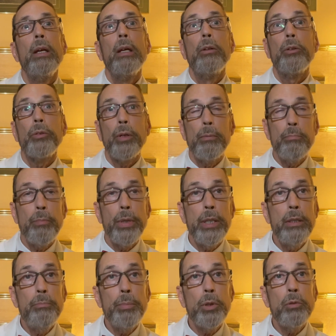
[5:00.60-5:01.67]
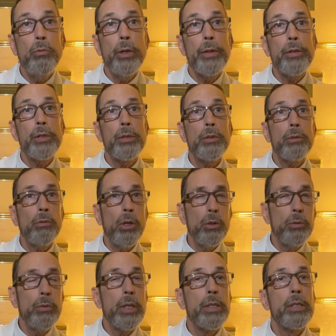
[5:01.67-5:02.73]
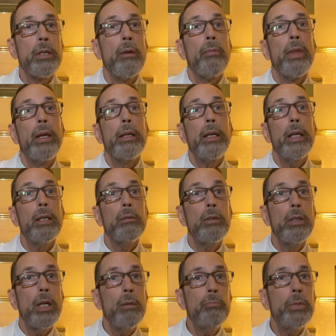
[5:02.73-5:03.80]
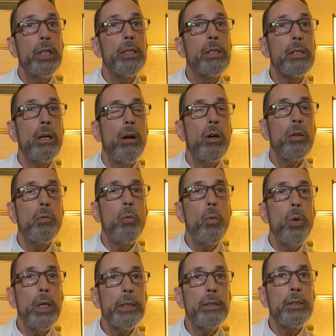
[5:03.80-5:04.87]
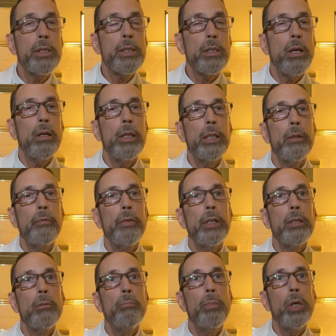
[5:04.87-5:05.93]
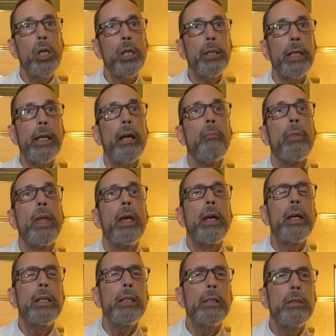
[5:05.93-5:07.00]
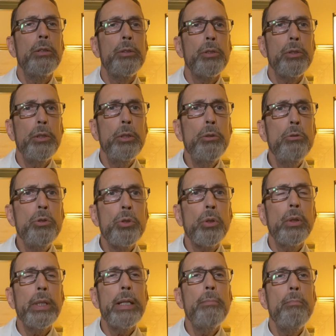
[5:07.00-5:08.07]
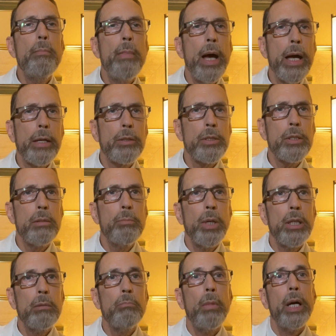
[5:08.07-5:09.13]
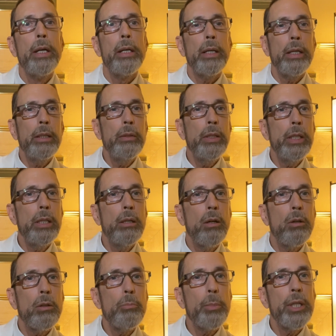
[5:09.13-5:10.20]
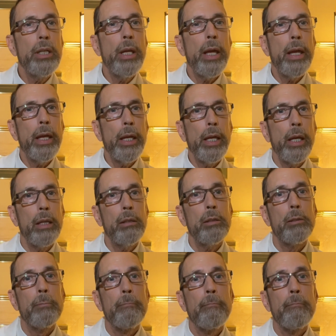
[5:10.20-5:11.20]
Some people with strokes get numbness on one side of their body and it's usually maximum in the arm and hand.